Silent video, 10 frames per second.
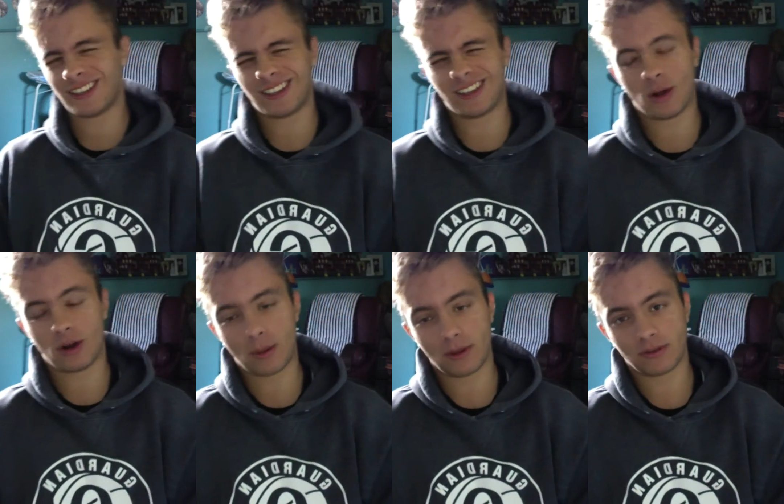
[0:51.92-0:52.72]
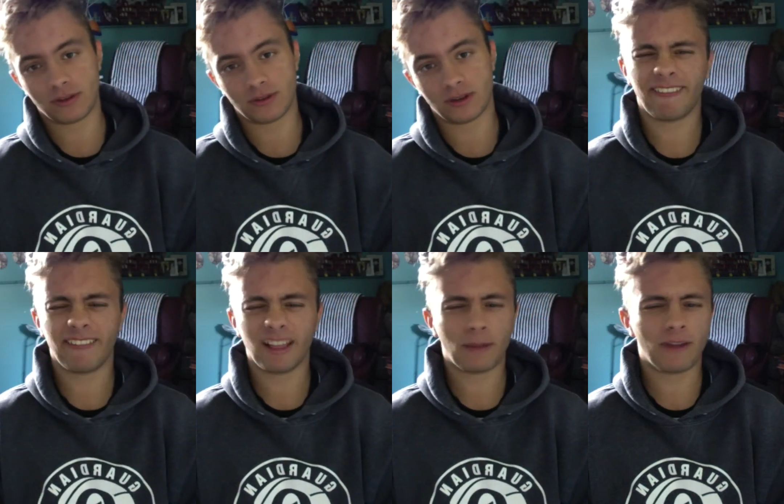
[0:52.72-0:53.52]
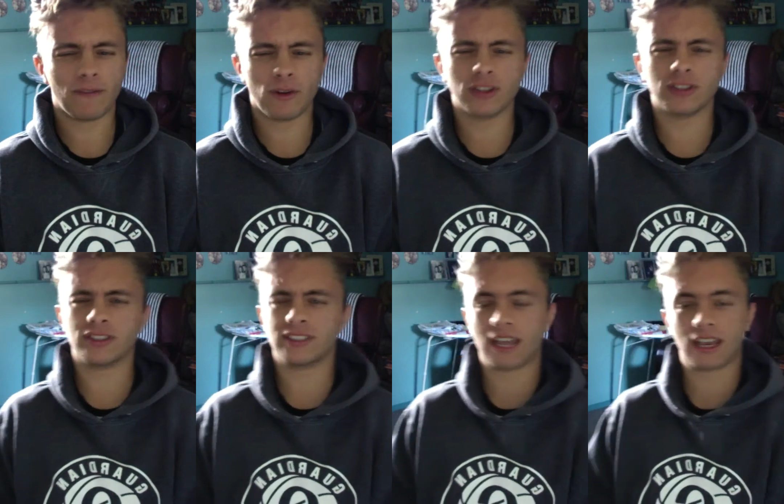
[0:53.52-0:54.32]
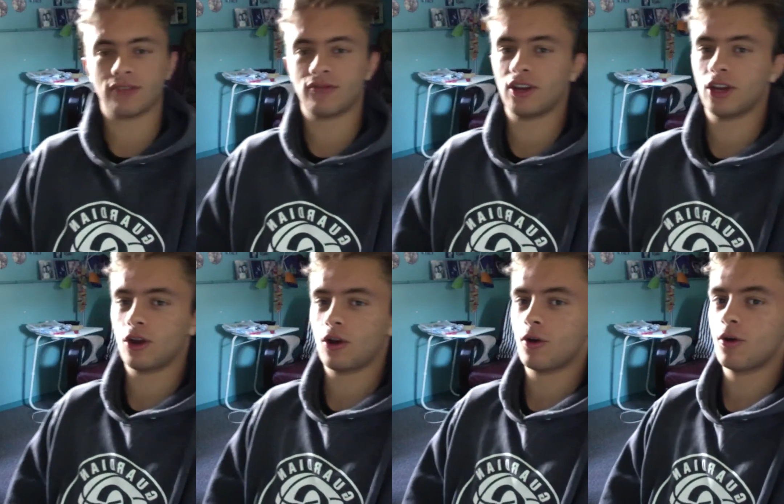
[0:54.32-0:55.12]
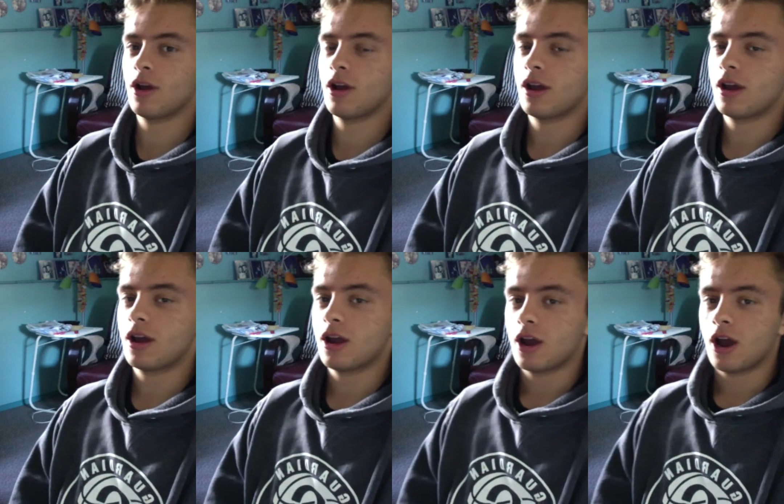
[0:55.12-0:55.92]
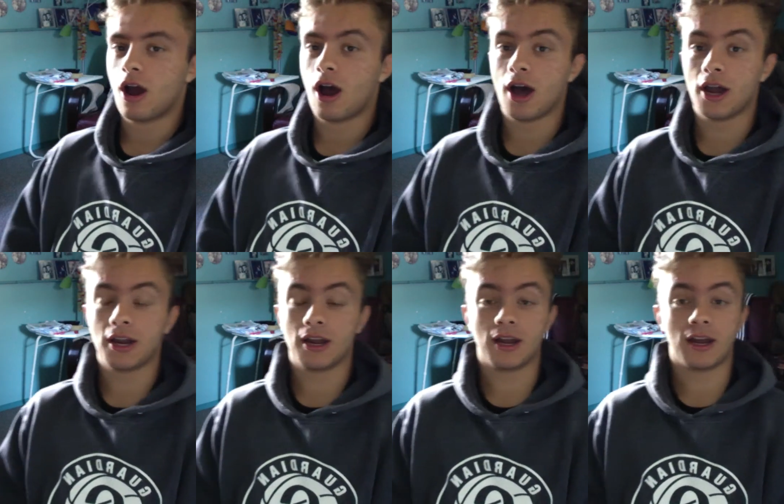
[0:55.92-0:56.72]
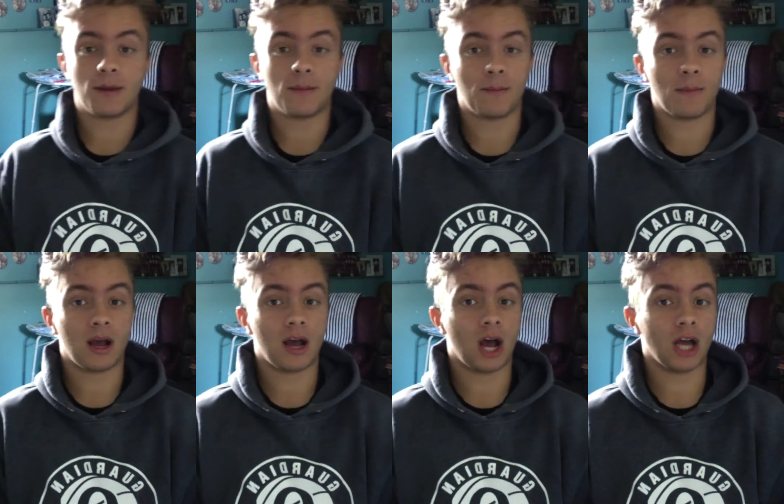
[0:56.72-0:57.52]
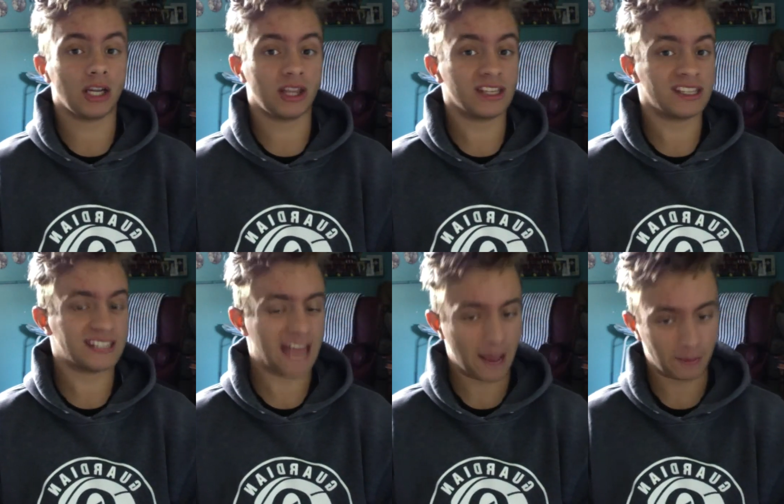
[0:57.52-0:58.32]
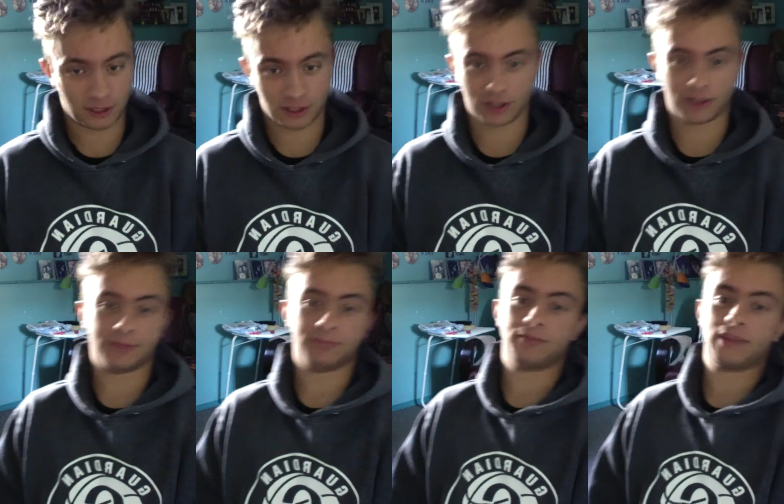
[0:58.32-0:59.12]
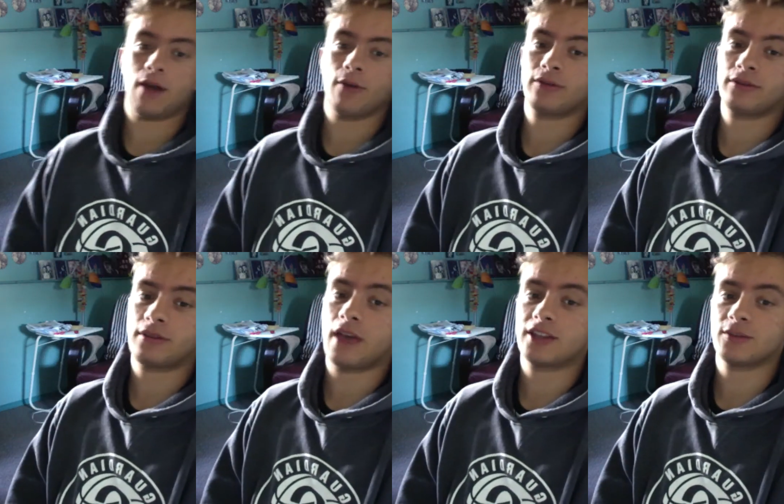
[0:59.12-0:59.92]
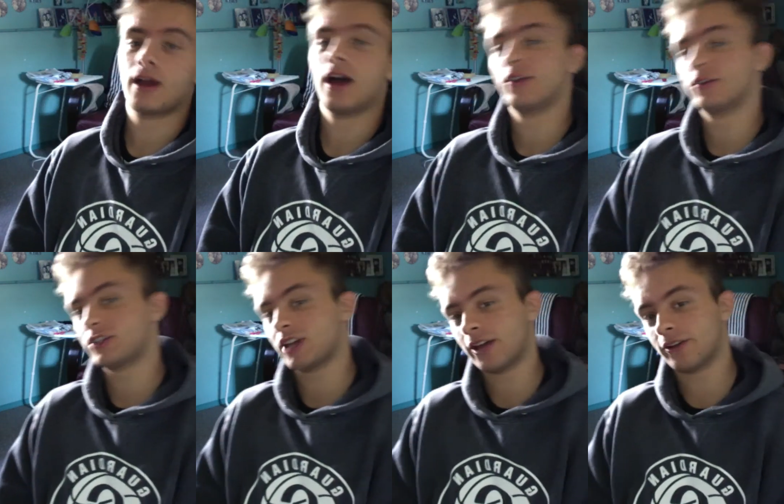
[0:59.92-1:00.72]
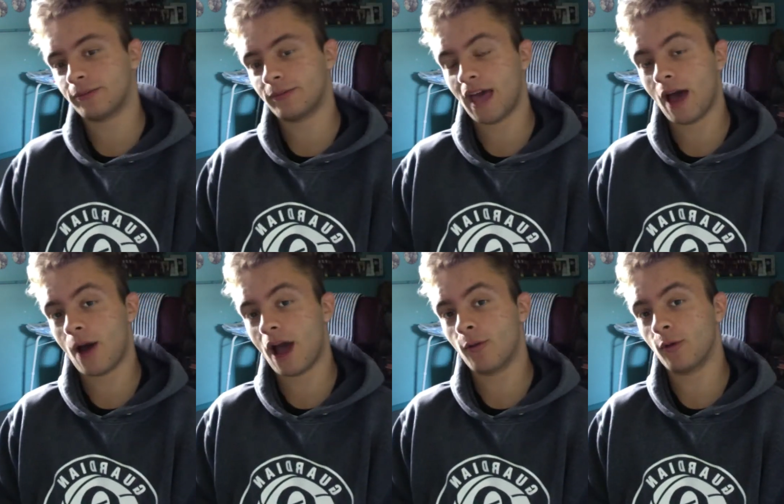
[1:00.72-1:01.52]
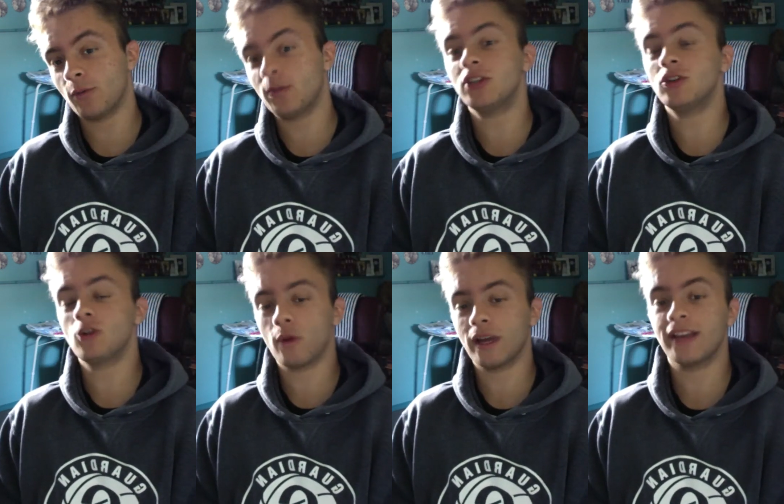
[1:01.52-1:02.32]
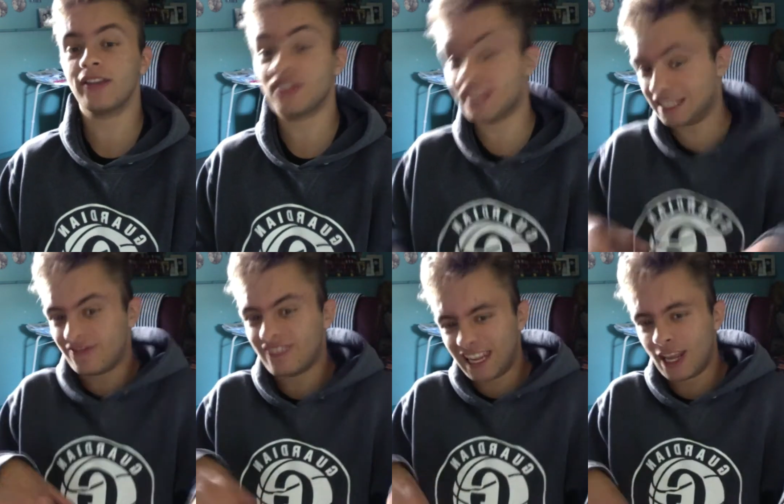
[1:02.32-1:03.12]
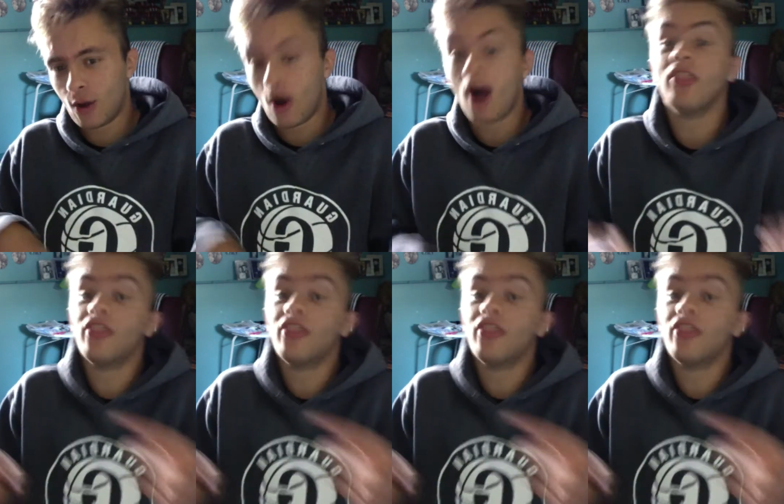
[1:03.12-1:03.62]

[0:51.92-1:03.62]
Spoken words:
or second video on the Samster. That's my other channel. Now, I would be doing this video on